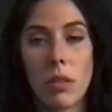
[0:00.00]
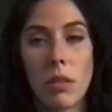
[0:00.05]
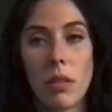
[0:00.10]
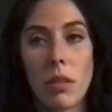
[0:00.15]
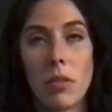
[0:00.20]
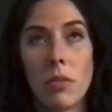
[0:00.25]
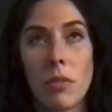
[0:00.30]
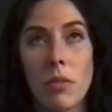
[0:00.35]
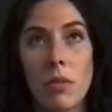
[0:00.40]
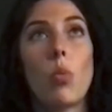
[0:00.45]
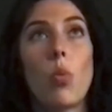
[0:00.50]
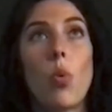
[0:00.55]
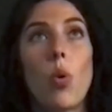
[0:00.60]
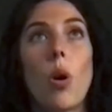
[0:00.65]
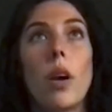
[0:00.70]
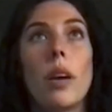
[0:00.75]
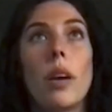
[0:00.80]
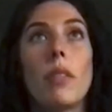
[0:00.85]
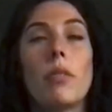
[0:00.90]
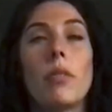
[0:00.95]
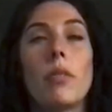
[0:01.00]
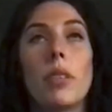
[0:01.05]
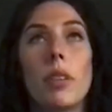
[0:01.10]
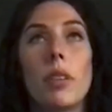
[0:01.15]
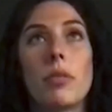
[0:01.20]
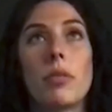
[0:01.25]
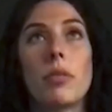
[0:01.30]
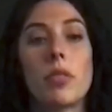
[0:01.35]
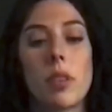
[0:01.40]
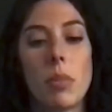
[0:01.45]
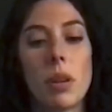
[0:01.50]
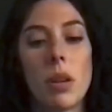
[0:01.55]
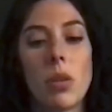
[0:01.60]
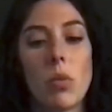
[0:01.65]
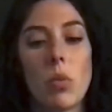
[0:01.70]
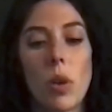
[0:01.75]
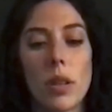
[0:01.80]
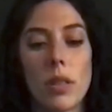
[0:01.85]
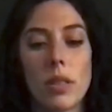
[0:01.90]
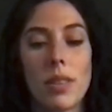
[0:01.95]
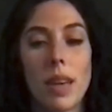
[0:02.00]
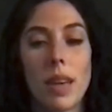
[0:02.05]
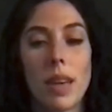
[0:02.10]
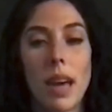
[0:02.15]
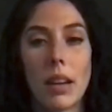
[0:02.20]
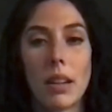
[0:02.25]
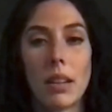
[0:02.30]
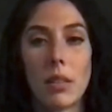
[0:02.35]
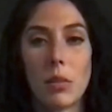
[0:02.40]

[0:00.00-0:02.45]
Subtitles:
If somebody wants that